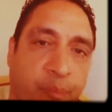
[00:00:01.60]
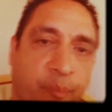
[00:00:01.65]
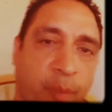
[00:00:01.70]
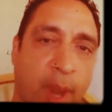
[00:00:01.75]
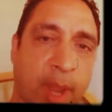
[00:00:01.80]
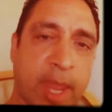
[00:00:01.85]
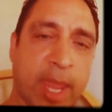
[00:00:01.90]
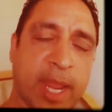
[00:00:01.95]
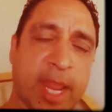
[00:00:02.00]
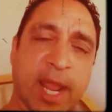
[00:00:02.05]

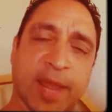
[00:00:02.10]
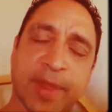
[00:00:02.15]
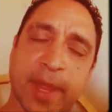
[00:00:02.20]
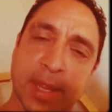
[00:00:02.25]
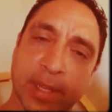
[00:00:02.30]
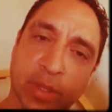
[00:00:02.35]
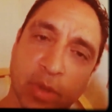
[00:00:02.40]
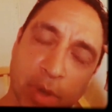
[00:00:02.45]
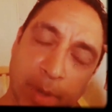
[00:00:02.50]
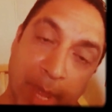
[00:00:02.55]
Hey guys, how
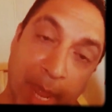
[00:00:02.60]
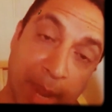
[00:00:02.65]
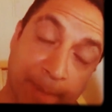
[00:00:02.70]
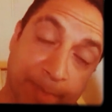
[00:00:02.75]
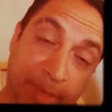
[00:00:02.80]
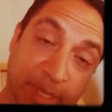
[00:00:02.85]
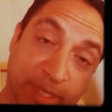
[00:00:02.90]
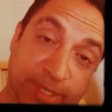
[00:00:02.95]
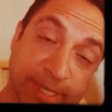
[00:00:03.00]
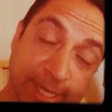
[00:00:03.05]
you doing?
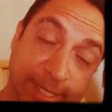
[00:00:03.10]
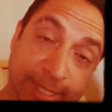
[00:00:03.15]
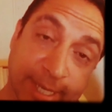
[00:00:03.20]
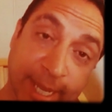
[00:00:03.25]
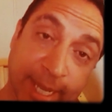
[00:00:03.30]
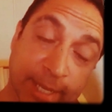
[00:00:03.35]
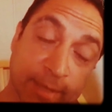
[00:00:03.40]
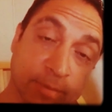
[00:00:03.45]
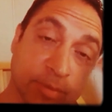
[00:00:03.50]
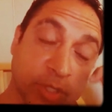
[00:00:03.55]
Happy
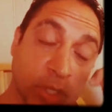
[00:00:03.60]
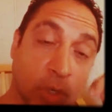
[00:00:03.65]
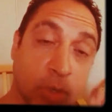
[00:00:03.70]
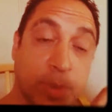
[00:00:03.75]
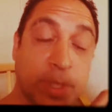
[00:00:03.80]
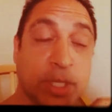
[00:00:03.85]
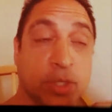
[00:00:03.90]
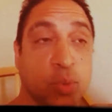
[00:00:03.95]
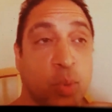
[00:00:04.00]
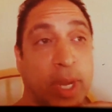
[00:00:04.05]
Sunday. So
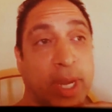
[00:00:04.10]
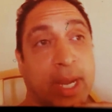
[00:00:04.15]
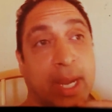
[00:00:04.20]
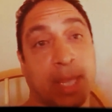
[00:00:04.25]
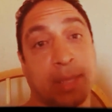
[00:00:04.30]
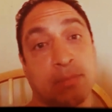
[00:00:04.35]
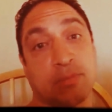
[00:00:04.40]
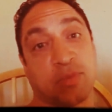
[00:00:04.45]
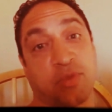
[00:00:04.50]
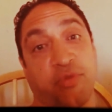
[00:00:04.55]
this
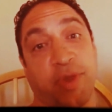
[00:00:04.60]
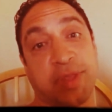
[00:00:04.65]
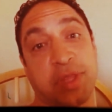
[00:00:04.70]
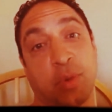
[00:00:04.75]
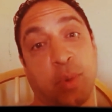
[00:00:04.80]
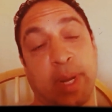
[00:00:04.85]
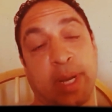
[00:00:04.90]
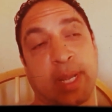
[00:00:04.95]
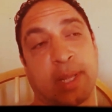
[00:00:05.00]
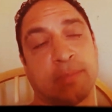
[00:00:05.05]
weekend, crazy
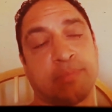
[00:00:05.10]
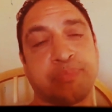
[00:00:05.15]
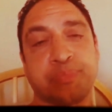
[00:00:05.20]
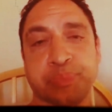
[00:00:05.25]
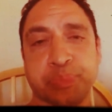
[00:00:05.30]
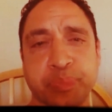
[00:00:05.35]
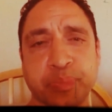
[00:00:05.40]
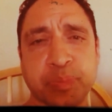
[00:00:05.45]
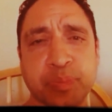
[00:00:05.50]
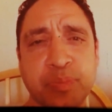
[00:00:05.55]
weekend.
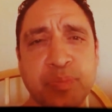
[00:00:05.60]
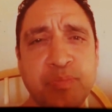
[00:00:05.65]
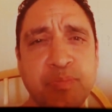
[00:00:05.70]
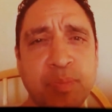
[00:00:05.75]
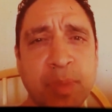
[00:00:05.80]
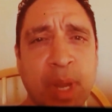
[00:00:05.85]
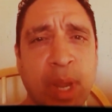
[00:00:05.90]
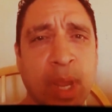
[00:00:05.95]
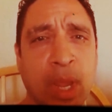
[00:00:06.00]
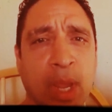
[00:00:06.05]

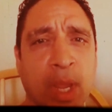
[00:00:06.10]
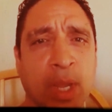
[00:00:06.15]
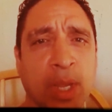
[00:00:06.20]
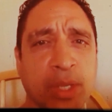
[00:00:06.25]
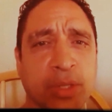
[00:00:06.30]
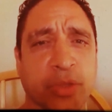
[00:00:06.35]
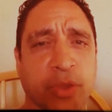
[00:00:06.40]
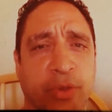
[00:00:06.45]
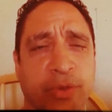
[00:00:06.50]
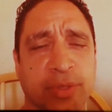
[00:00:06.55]

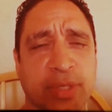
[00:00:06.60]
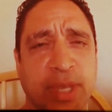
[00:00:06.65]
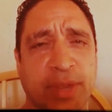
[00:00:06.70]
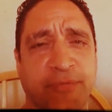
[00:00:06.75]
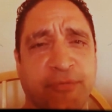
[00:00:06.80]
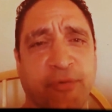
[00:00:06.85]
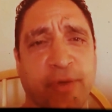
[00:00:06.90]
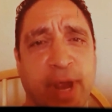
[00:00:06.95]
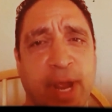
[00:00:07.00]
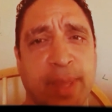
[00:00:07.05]
Thursday,
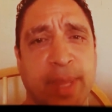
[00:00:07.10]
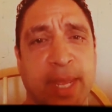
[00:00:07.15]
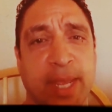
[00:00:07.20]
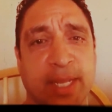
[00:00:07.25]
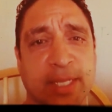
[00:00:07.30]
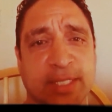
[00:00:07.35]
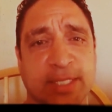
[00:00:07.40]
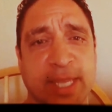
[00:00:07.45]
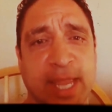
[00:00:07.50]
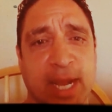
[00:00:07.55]
Friday,
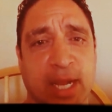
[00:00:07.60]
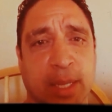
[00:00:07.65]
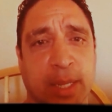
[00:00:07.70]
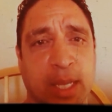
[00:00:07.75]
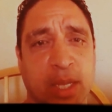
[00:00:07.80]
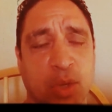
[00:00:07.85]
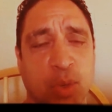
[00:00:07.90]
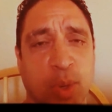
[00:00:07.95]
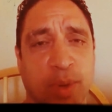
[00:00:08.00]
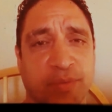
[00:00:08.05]
and
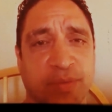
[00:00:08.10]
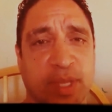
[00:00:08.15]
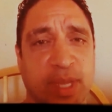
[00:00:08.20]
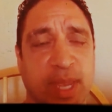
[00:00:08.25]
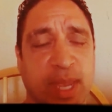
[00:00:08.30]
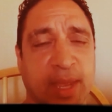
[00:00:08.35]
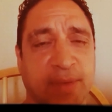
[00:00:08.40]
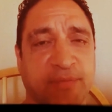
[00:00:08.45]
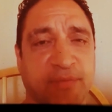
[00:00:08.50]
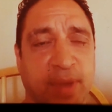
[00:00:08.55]
Saturday, UFC
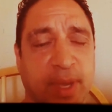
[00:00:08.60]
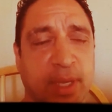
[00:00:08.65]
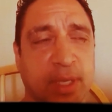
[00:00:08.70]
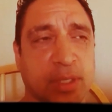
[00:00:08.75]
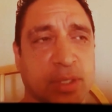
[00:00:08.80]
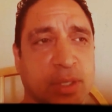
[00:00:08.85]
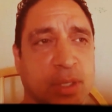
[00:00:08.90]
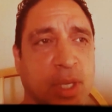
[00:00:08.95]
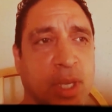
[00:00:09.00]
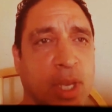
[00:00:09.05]
have
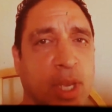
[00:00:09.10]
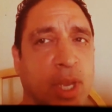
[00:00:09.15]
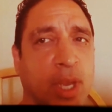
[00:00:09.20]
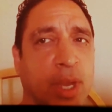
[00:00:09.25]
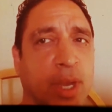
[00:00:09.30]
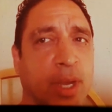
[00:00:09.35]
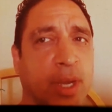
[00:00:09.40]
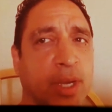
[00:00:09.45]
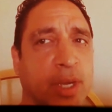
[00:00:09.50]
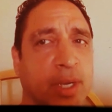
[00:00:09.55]
fights.
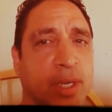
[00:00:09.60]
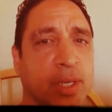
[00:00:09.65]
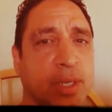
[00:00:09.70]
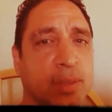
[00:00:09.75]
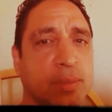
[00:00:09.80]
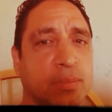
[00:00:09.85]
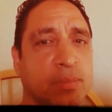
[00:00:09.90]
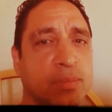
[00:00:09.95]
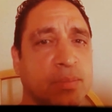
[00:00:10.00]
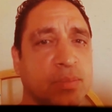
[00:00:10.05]

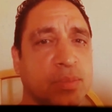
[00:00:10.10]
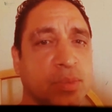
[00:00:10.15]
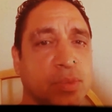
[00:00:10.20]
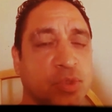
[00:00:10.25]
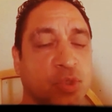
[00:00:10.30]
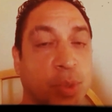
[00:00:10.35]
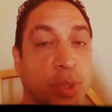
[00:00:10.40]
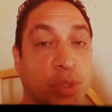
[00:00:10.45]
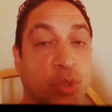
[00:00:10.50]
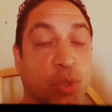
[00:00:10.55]

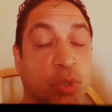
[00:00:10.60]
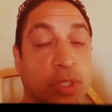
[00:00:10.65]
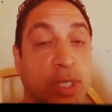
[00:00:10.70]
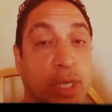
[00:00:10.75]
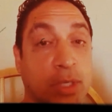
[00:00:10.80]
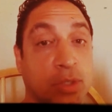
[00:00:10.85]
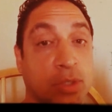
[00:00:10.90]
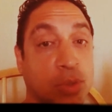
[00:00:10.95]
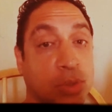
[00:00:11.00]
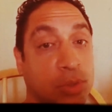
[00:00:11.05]
Junior Dos
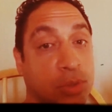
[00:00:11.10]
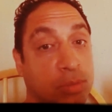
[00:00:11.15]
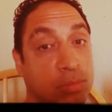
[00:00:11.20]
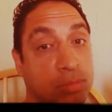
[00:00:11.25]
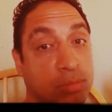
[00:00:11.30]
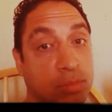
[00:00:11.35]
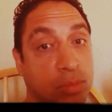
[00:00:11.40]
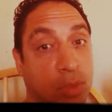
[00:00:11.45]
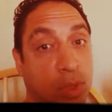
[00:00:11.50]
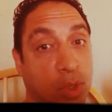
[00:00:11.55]
Anjos
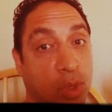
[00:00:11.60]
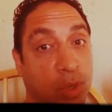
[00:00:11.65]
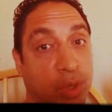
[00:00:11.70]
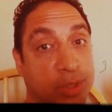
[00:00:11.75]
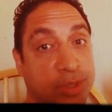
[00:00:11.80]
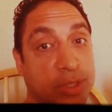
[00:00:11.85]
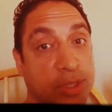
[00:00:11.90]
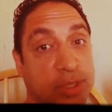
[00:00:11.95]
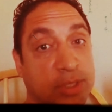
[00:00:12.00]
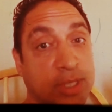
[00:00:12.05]

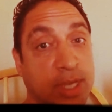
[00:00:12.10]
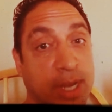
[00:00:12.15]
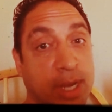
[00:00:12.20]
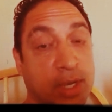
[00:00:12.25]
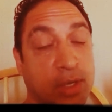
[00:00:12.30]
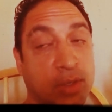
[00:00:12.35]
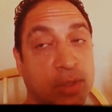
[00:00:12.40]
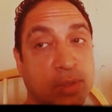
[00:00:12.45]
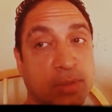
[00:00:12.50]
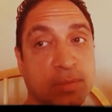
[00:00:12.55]
lost his
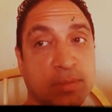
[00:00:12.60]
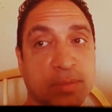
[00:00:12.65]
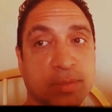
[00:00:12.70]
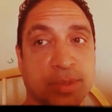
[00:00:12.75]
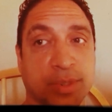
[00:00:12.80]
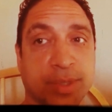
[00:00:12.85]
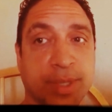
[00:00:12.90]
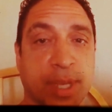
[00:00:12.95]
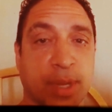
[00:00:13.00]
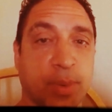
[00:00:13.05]
title,
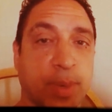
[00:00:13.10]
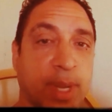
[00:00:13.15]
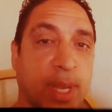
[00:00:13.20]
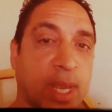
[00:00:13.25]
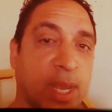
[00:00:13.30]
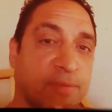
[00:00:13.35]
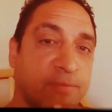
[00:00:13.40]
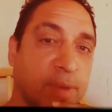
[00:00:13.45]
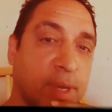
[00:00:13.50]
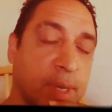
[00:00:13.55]
so now we
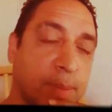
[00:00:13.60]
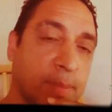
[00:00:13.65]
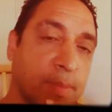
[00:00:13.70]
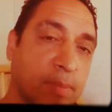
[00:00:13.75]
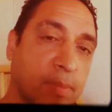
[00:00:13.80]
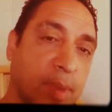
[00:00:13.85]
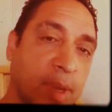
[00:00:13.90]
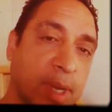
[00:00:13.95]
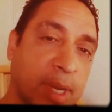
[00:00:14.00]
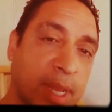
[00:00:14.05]
have
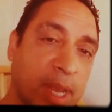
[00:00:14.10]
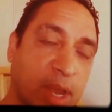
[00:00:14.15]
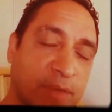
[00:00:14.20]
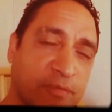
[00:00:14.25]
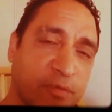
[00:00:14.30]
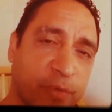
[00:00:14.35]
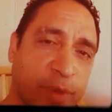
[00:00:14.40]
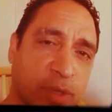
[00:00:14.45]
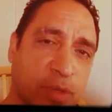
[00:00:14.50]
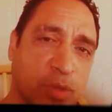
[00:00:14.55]
Eddie
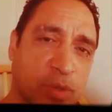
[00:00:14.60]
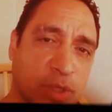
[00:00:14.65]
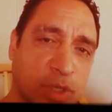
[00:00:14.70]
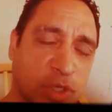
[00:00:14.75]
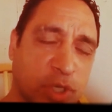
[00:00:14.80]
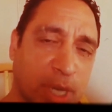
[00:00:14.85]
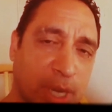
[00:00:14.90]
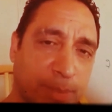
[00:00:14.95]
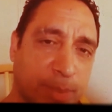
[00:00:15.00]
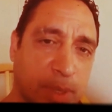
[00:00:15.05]
Alvarez, who's the
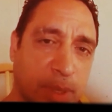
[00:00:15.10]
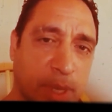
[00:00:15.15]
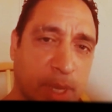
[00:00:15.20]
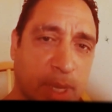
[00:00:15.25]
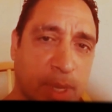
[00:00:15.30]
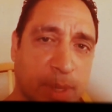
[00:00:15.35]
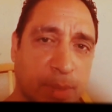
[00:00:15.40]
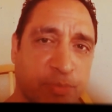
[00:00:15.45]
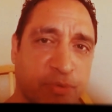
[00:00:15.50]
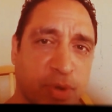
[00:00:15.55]
champion
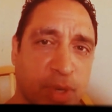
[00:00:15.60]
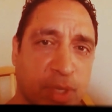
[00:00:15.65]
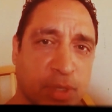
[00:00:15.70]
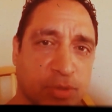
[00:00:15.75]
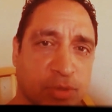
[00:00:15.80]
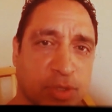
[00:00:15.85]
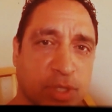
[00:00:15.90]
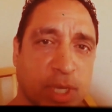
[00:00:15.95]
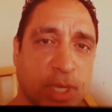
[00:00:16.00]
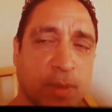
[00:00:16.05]
there. Pretty
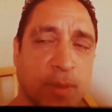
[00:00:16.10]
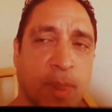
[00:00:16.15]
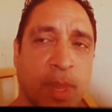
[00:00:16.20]
interesting.